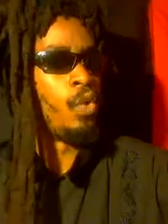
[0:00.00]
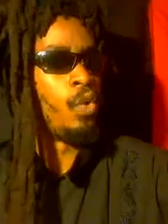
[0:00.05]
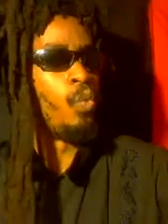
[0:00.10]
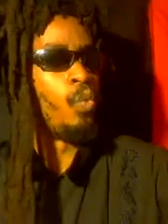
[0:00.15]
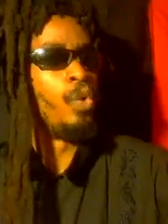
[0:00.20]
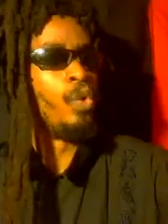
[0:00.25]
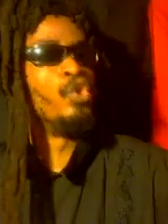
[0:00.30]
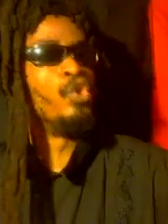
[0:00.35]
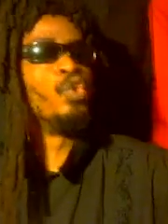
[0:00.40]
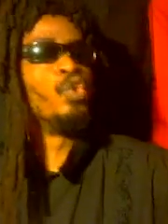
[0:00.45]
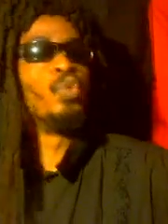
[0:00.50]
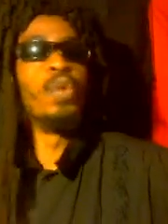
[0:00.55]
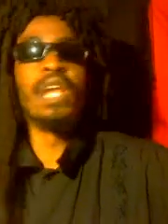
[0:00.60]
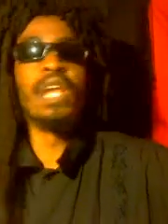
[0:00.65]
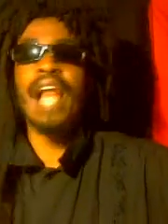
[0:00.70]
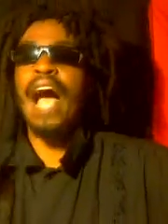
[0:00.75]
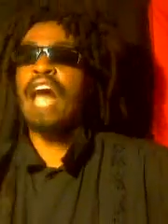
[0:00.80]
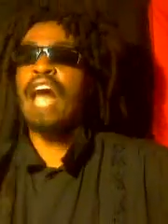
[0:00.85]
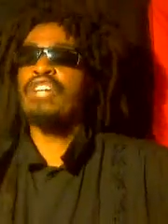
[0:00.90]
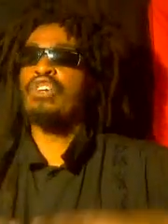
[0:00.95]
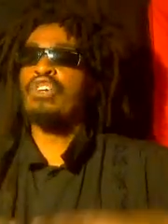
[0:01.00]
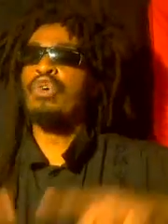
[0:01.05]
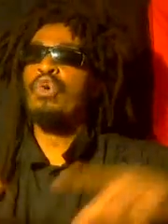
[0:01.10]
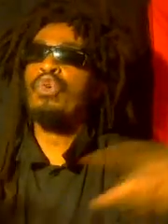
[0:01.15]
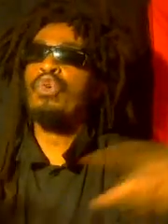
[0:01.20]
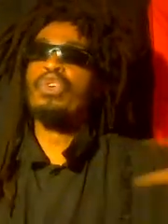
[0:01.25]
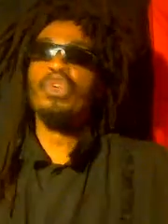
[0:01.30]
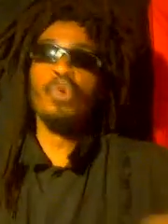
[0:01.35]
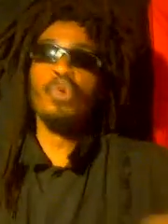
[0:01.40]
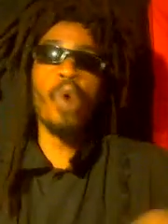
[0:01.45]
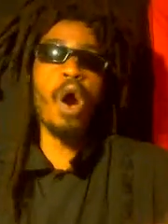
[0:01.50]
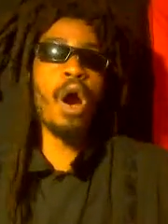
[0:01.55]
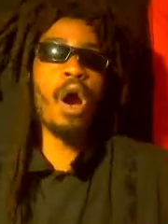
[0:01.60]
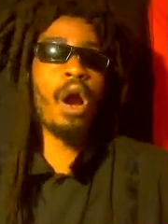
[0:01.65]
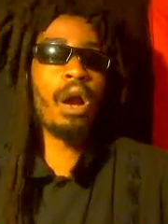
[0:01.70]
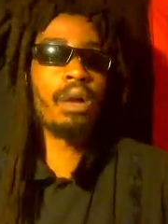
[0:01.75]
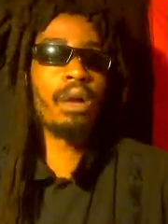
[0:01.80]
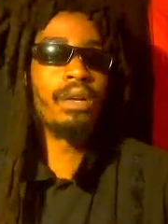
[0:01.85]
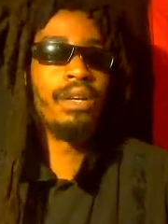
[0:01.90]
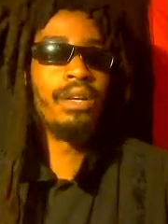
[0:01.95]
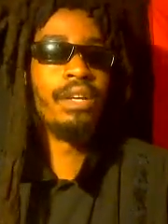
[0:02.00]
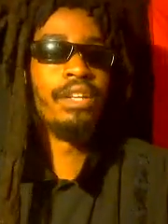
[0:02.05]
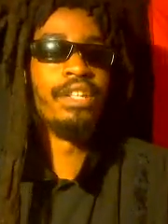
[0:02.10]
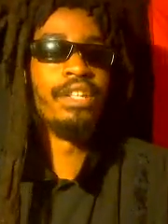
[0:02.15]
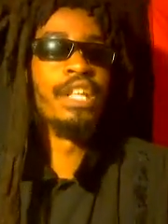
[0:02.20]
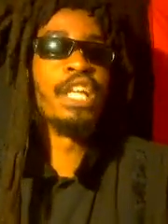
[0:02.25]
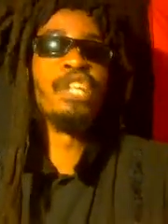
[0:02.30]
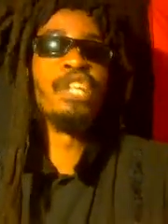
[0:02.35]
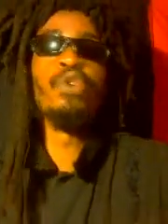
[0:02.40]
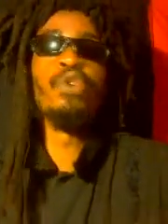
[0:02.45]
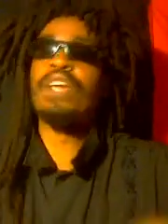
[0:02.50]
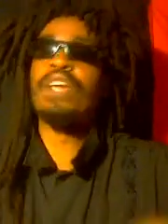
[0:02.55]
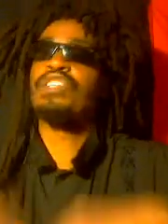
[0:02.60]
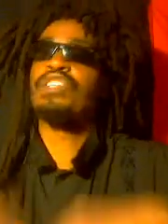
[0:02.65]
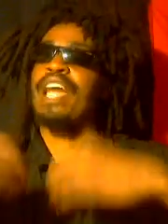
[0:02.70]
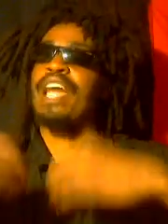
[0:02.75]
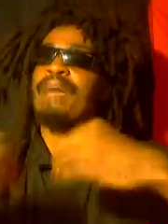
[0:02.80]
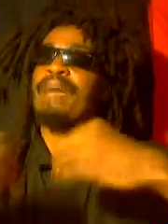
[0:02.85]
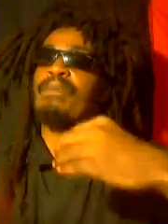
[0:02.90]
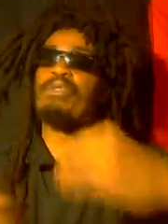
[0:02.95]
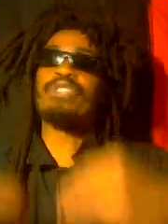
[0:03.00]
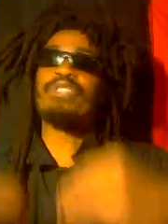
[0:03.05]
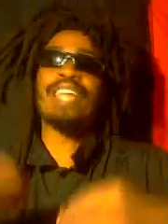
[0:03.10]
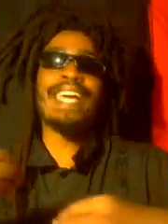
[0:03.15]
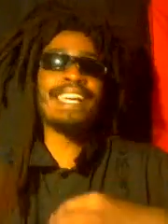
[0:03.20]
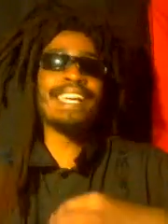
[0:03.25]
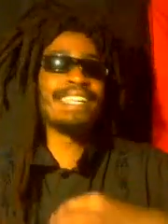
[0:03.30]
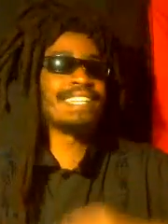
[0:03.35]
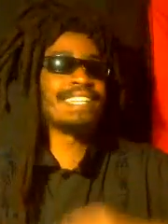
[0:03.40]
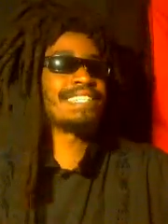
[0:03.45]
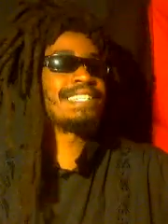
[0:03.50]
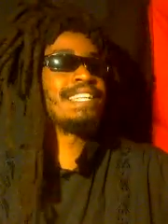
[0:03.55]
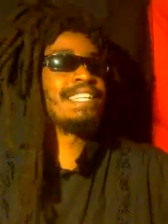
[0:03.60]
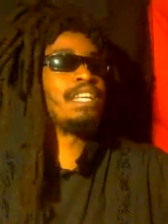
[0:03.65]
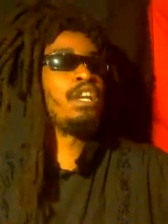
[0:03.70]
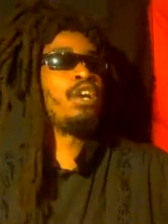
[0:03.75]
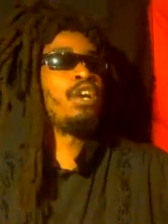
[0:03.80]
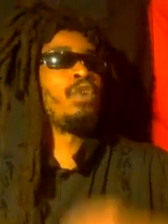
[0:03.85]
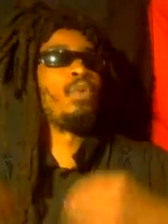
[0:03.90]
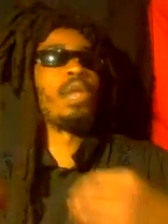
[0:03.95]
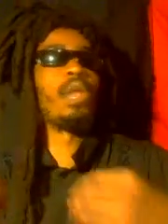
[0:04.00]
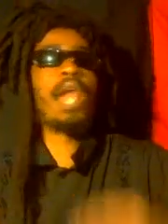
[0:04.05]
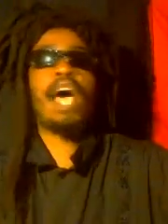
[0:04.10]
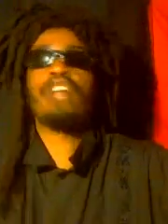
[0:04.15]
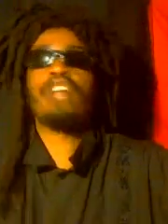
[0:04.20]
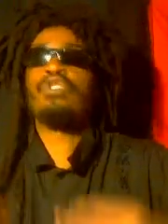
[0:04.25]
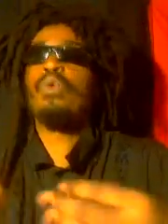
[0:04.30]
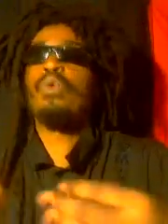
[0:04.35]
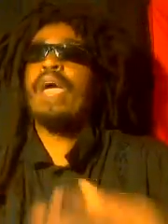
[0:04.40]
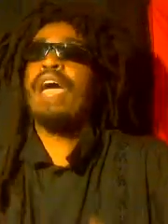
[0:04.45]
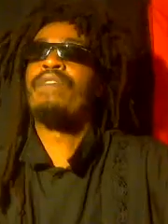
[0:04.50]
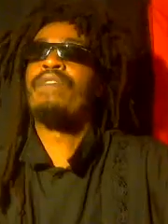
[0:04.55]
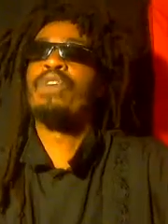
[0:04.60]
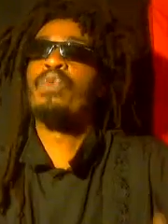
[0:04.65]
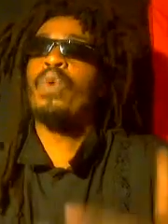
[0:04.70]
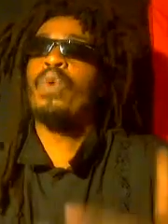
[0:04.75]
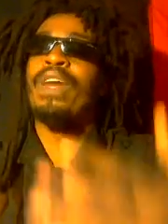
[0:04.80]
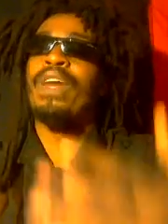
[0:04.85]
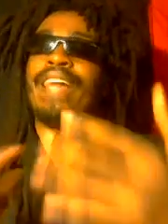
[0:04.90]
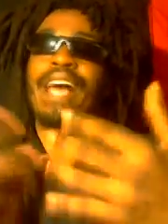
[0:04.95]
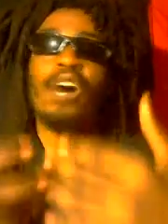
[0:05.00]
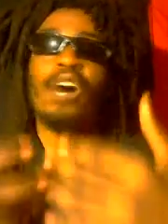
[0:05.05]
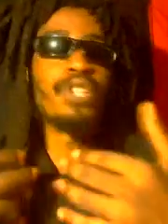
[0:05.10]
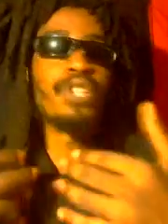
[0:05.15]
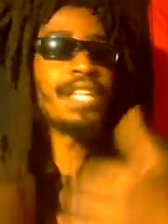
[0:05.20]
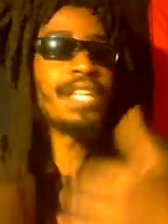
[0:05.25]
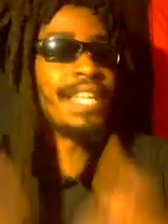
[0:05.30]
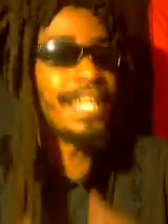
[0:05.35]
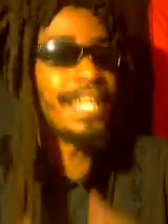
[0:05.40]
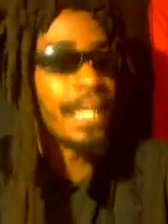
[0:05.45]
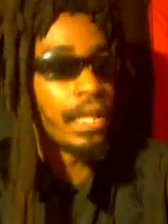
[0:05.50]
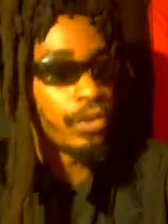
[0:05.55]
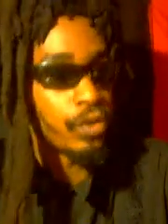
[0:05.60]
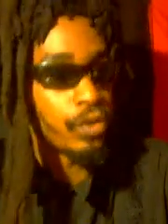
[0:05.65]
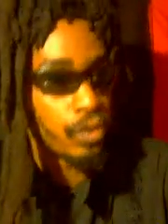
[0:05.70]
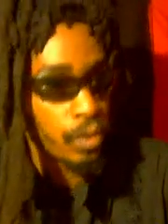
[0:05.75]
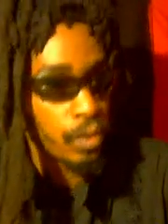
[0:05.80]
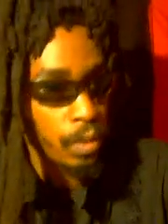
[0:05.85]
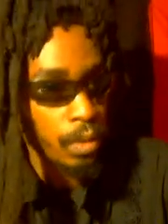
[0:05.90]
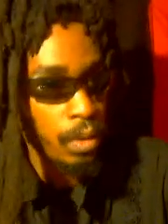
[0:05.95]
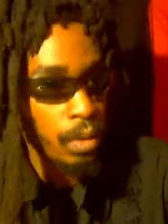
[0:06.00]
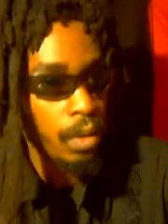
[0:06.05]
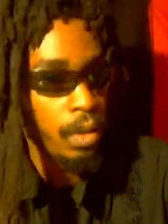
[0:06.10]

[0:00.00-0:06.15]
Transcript: When you realize who you are, then you simultaneously realize who everyone else is.